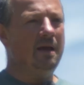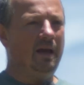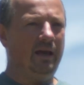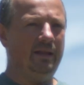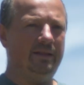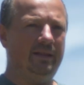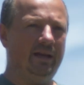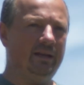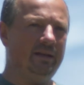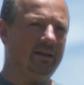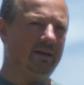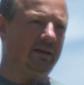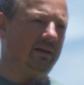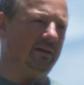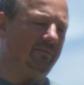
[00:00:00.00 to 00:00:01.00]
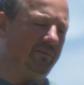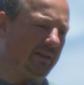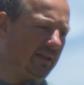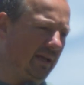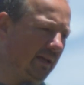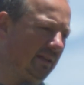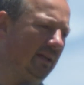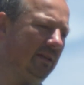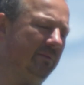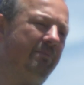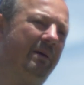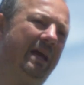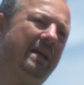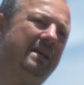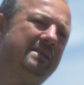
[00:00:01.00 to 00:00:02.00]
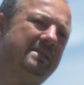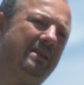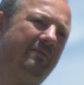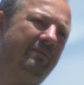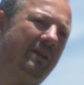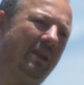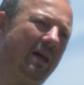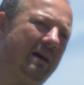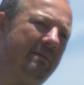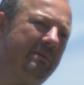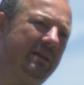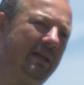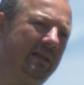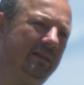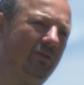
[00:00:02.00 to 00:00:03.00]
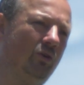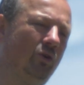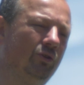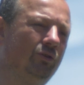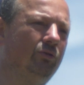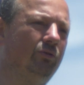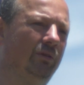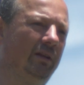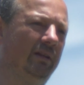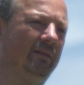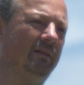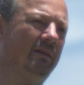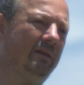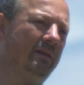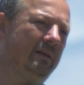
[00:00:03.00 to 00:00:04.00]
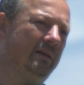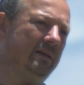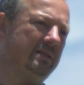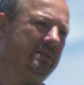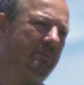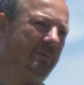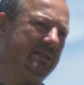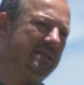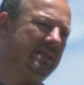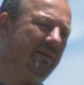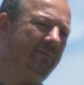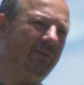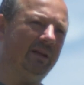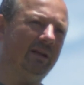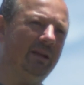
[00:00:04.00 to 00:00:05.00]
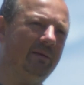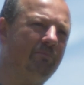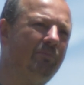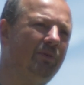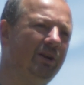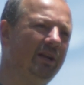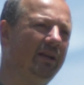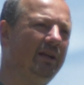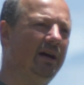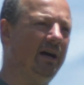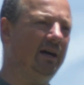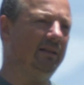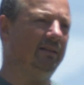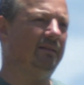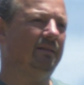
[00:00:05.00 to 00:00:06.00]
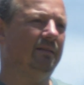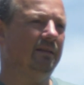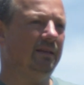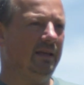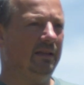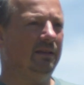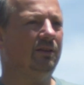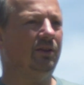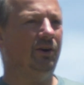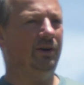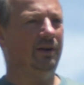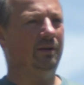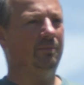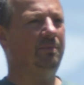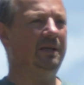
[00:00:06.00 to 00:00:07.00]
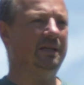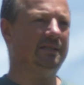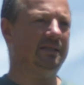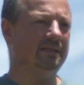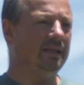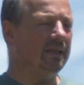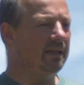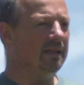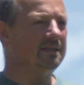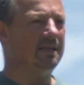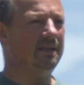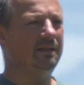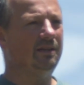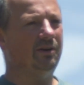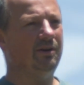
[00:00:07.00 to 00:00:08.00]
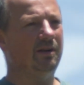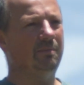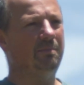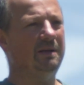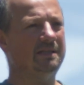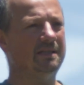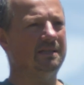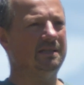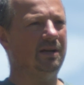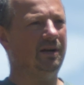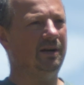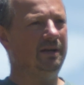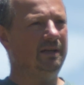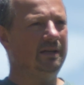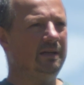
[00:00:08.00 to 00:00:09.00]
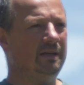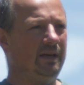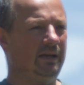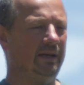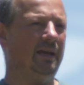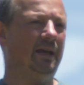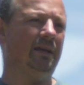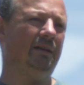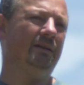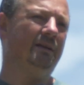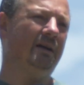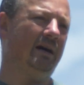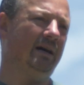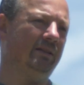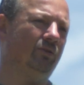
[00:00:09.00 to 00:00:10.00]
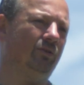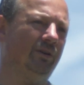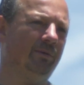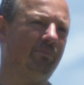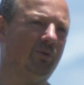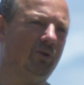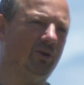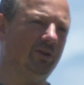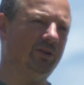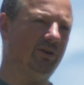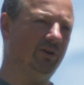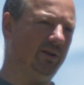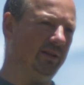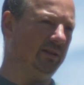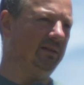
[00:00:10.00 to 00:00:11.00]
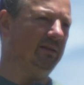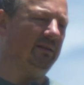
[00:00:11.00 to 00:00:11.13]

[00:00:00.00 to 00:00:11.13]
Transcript: And then we take that base and we laminate onto it specifically pre-cut internal pieces. And these internal pieces are again cut on a plotter, and